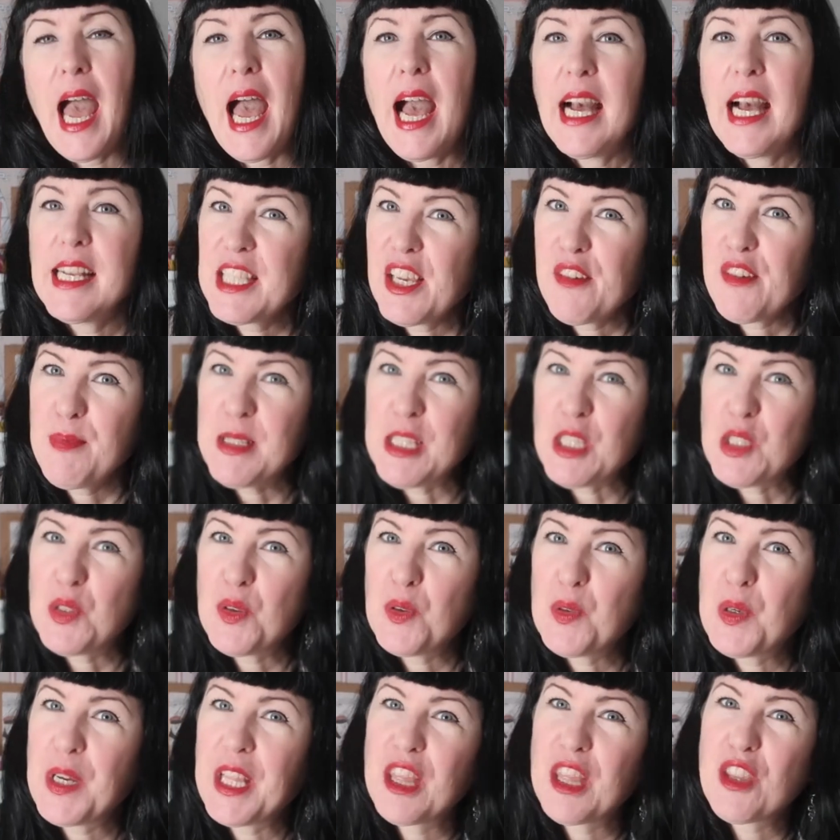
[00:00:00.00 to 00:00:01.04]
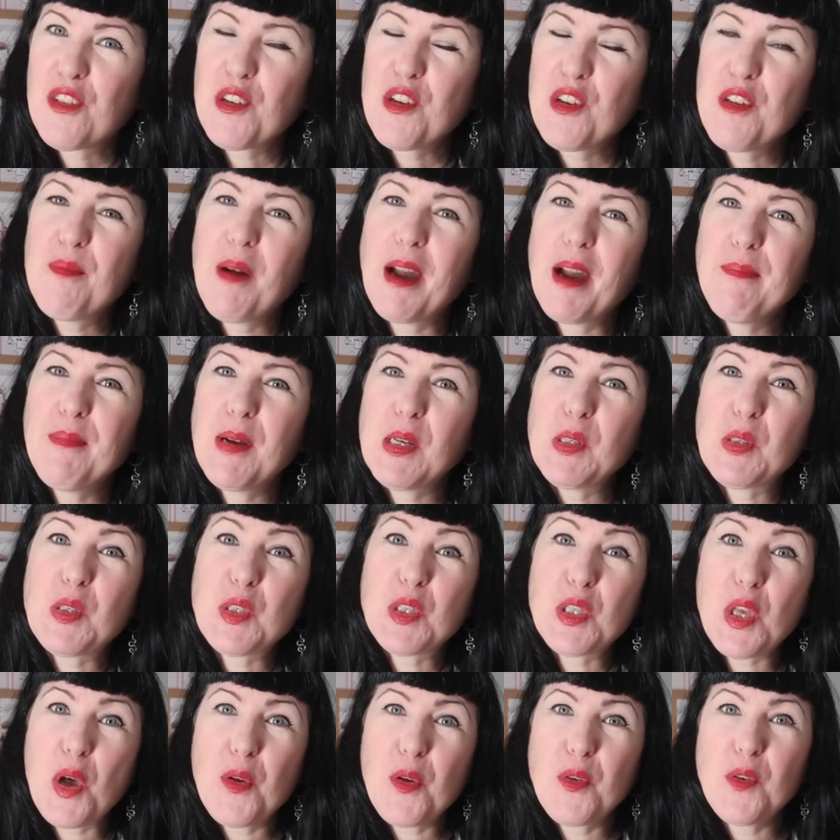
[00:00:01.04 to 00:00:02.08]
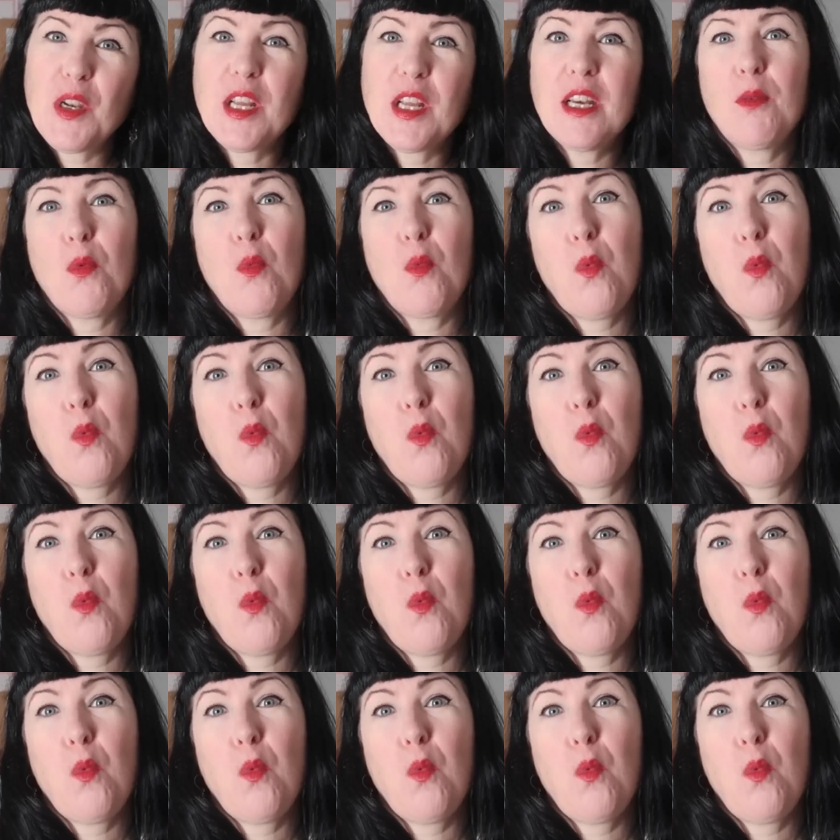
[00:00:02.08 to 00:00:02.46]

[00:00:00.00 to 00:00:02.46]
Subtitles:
As I've been talking through my most sewn,